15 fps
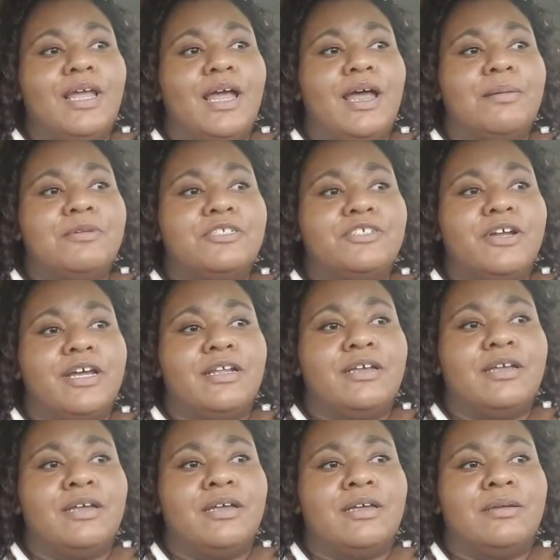I'm going to try to
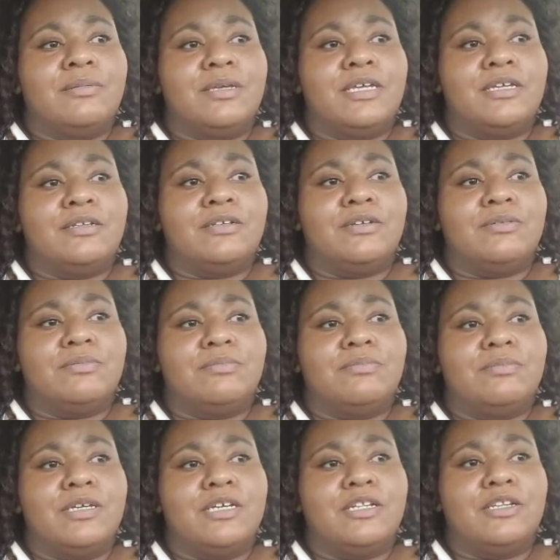uh, in,
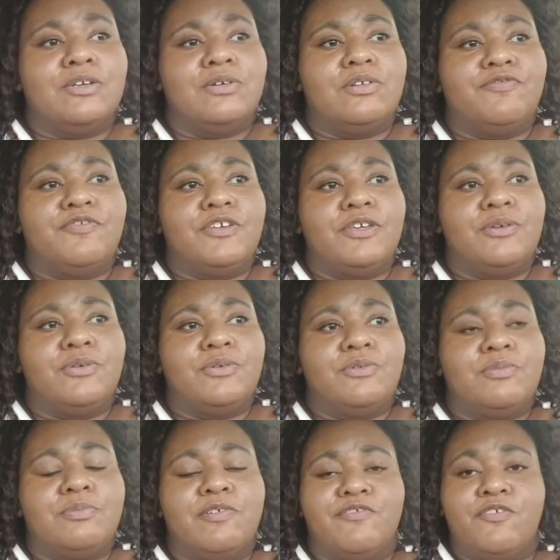include a few
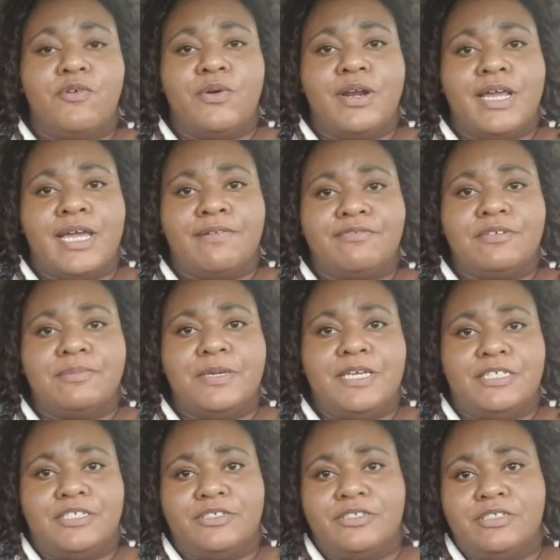before and after
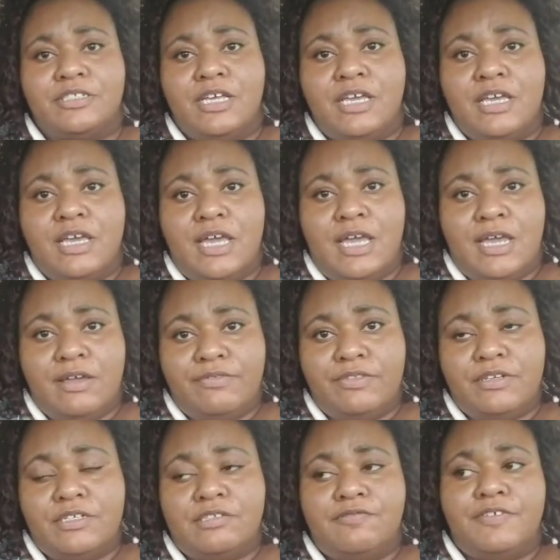pictures
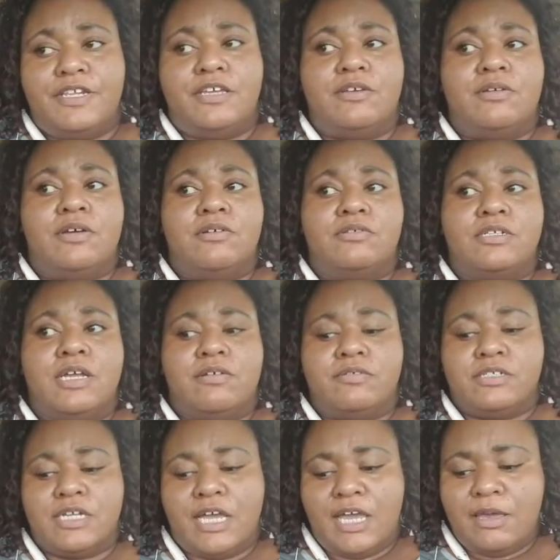after this video goes off
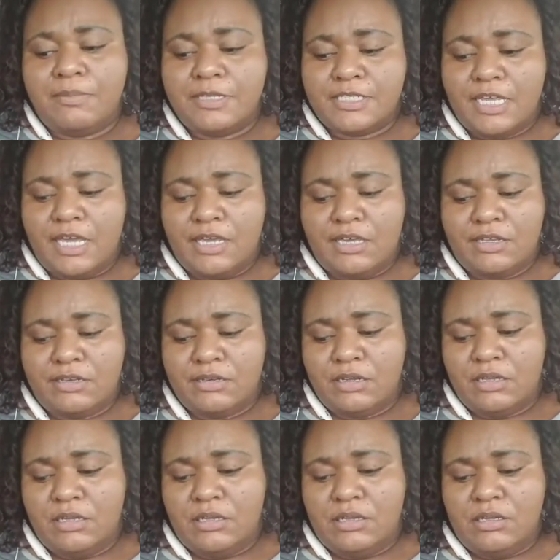because I have been taking
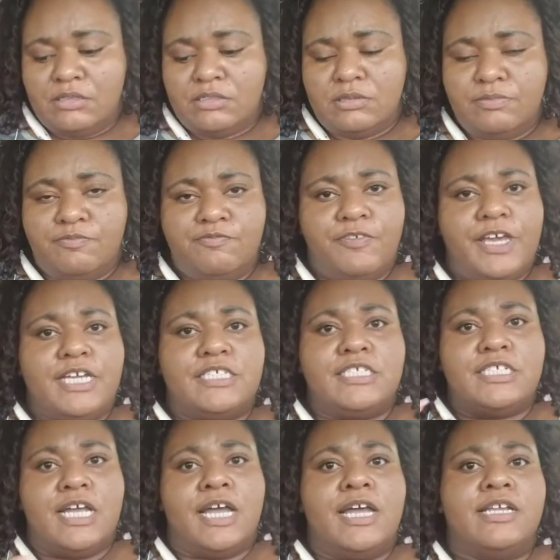some face
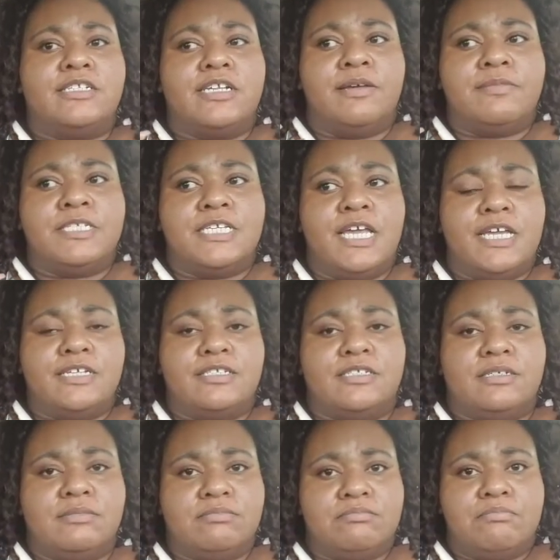shots. I've been taking
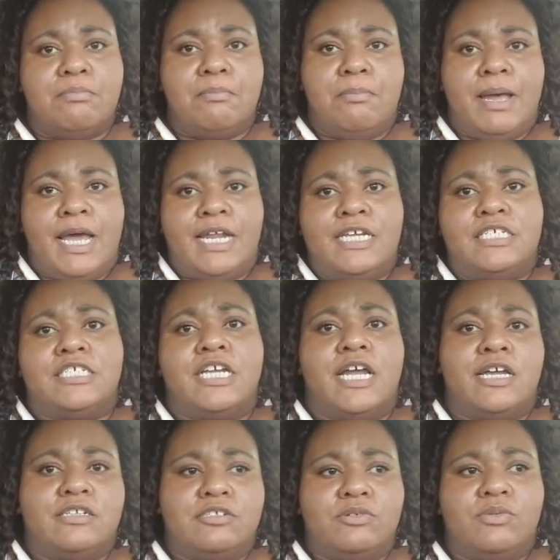some body
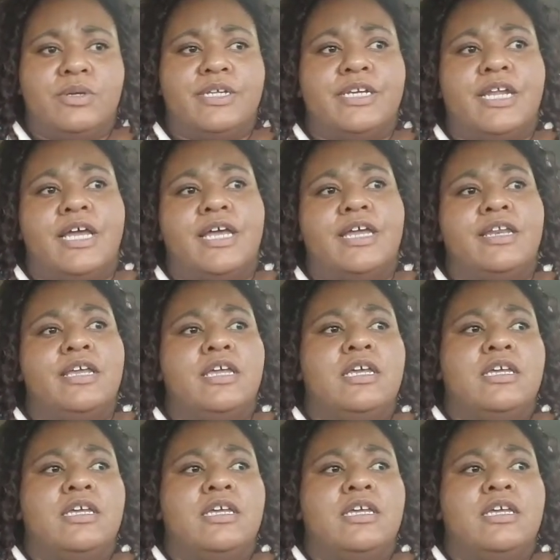shots or whatnot.